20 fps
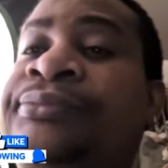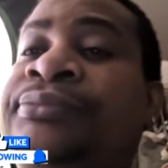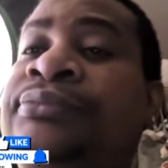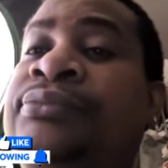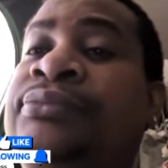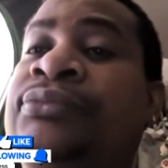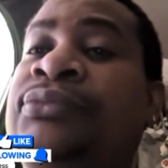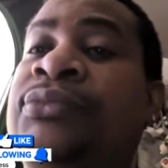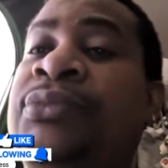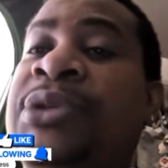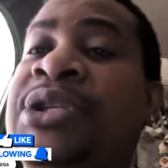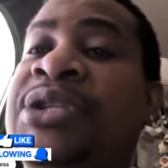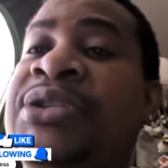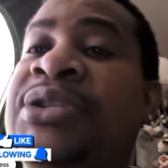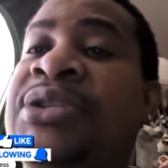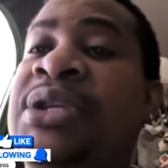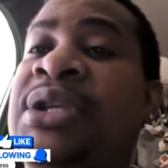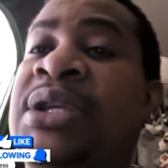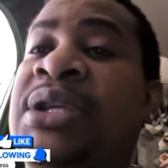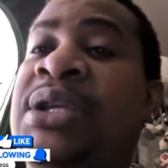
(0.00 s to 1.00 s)
Let me
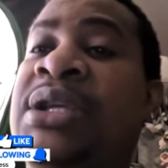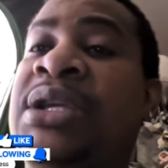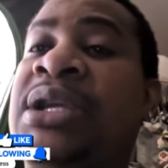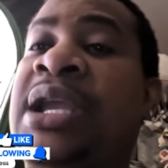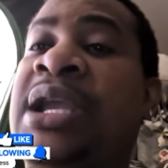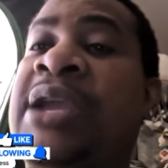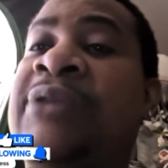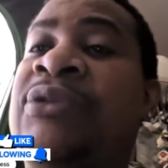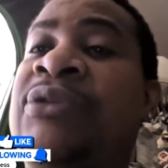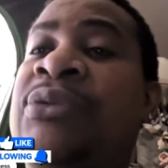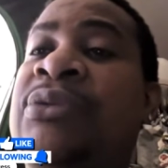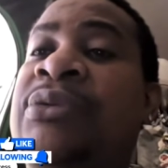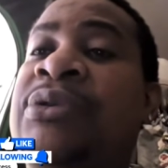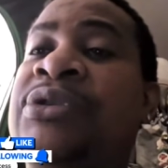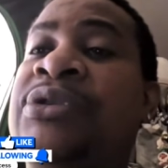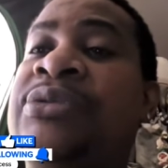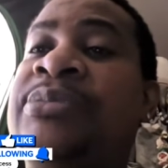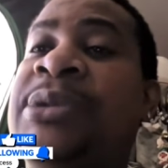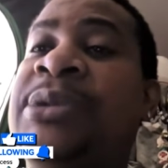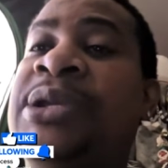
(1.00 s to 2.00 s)
see. Everyone's
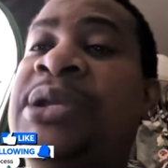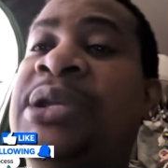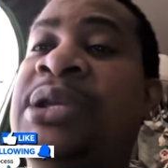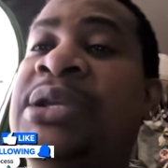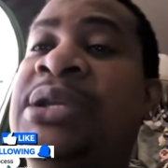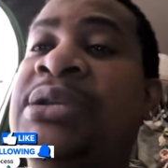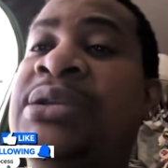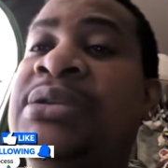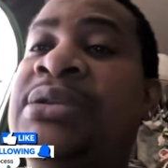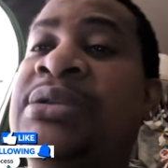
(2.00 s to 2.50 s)
speaking.